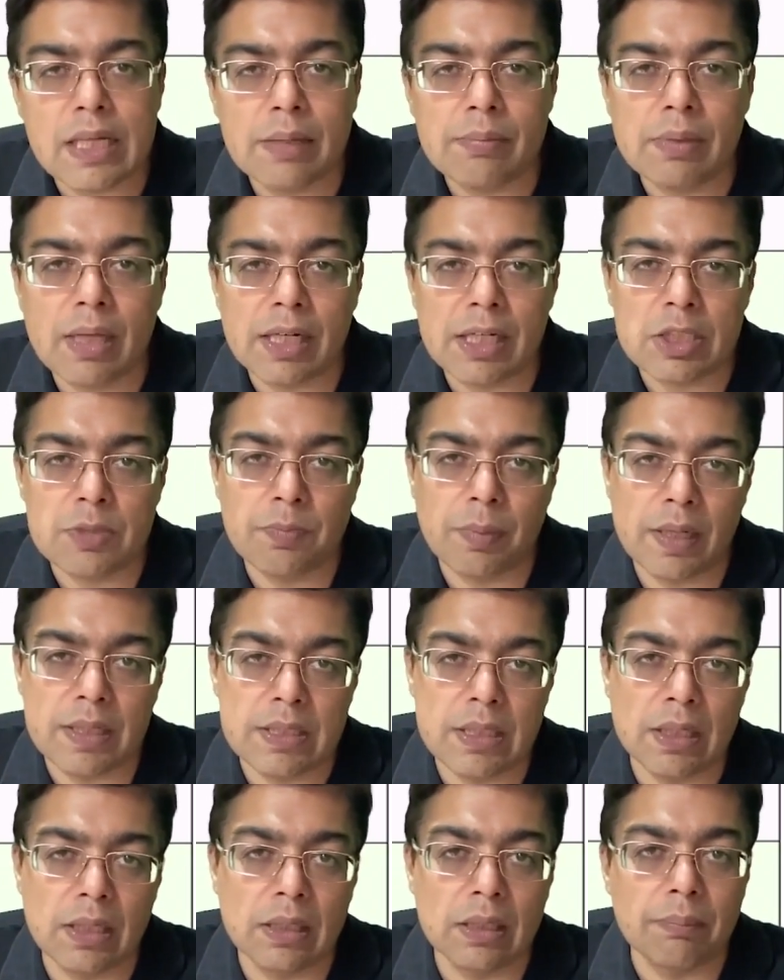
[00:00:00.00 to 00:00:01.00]
that is
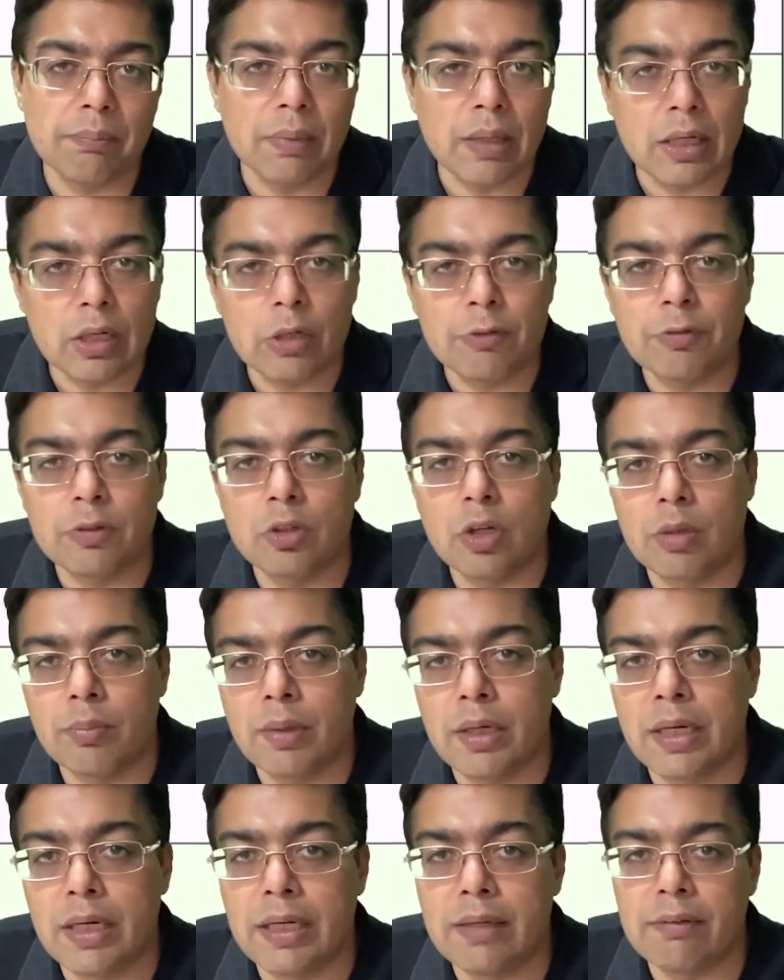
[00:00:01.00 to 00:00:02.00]
present in the blood of a
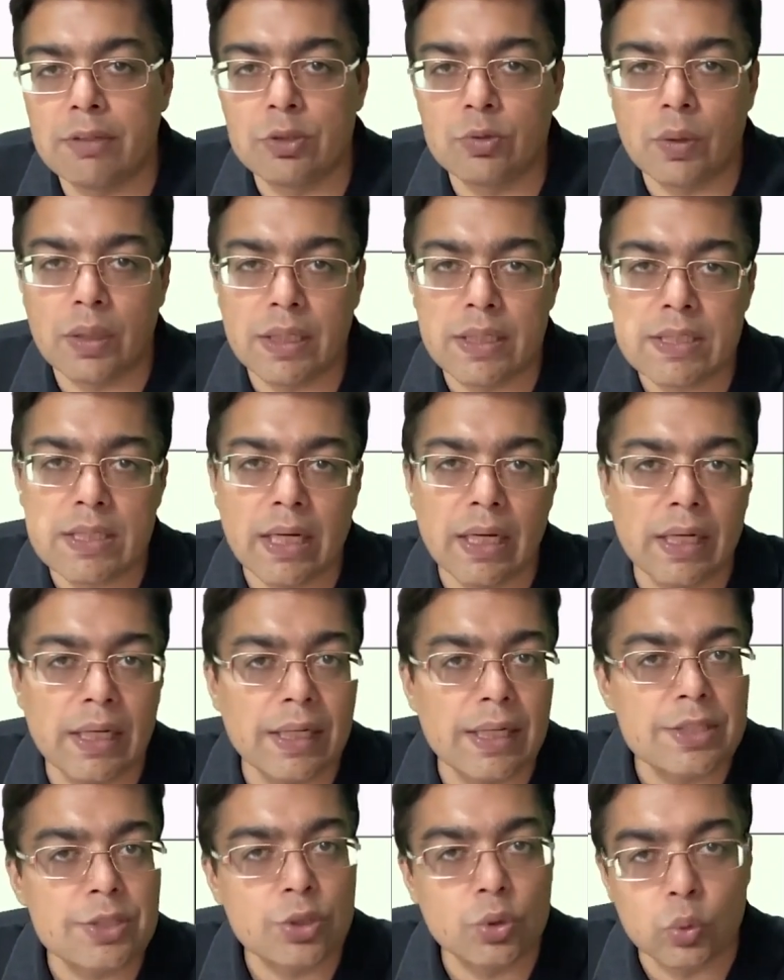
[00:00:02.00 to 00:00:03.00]
normal individual is
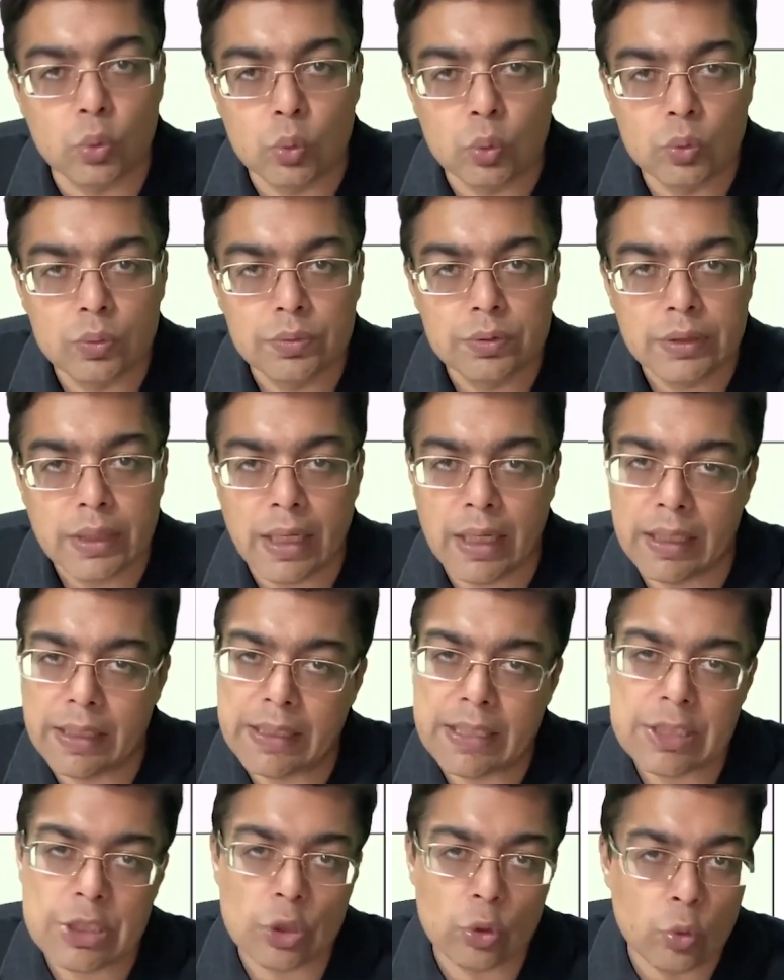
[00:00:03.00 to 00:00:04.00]
LDH2.
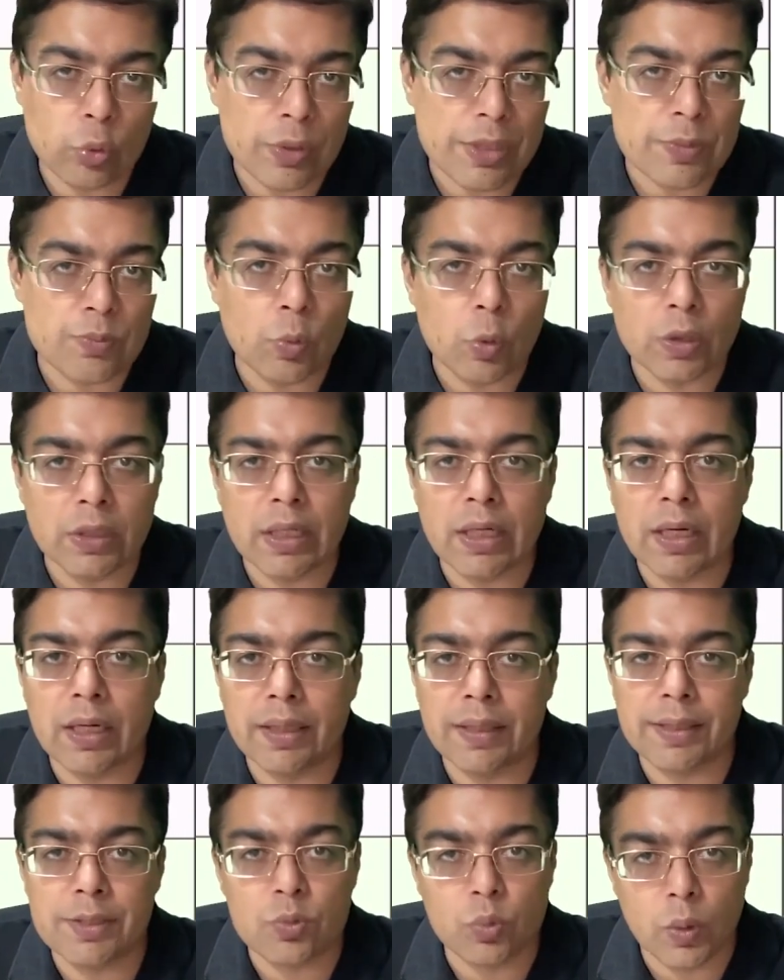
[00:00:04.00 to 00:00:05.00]
LDH2 is more than
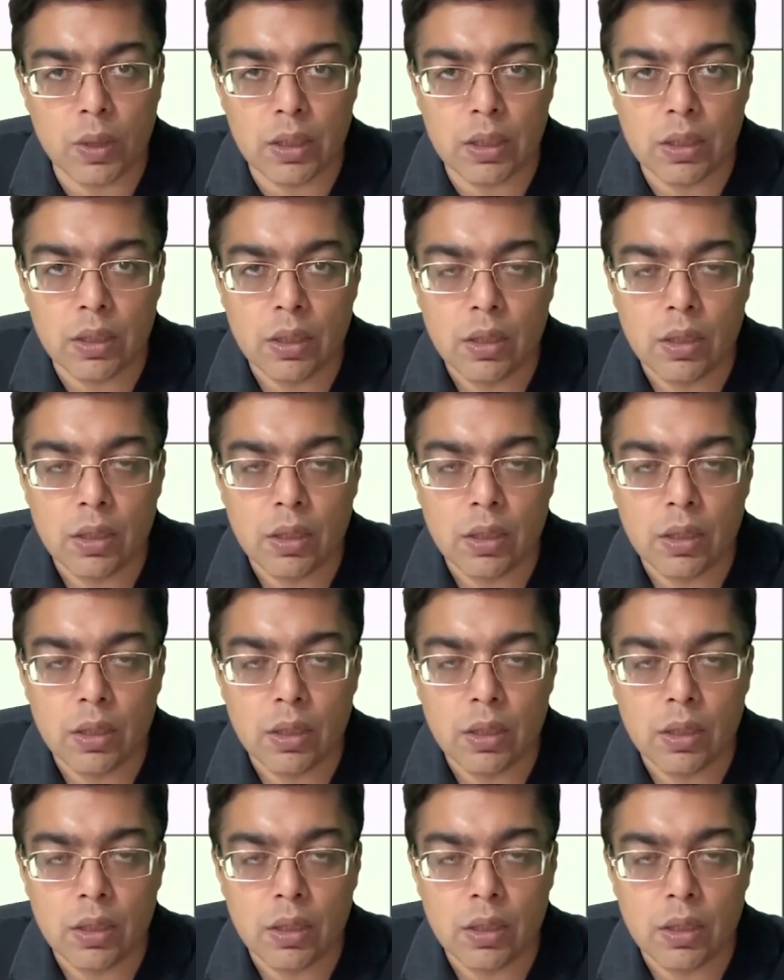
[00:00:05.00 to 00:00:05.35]
LDH1.